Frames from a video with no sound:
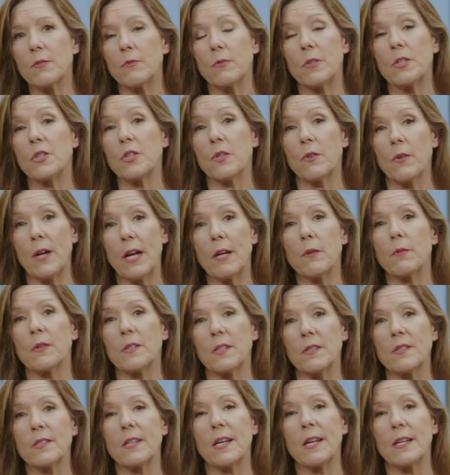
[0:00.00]
which Greg will
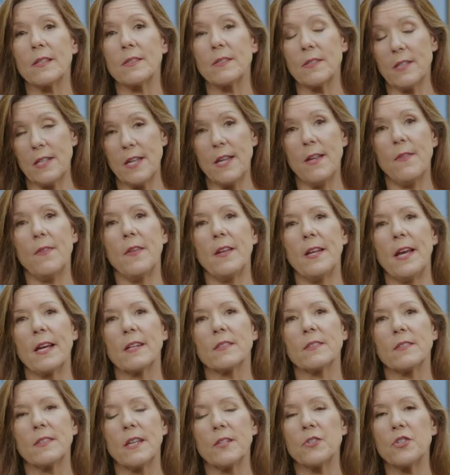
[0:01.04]
discuss in the
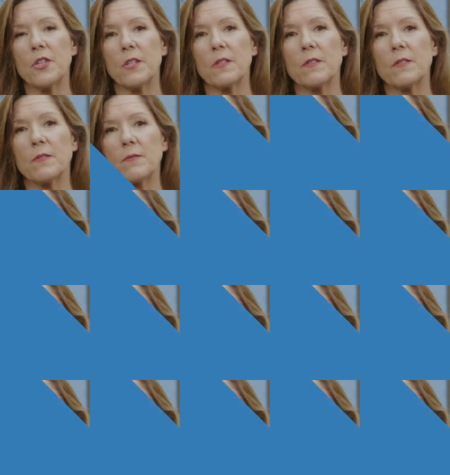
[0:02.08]
next session.